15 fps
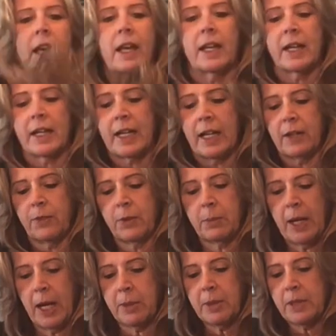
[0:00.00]
I got it from
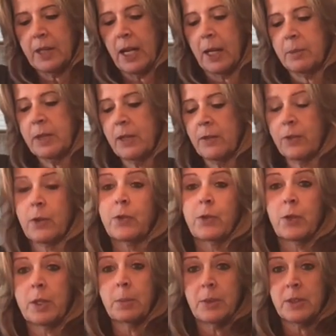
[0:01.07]
Hobby Lobby for
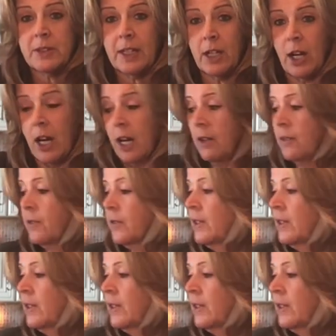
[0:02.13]
40% off.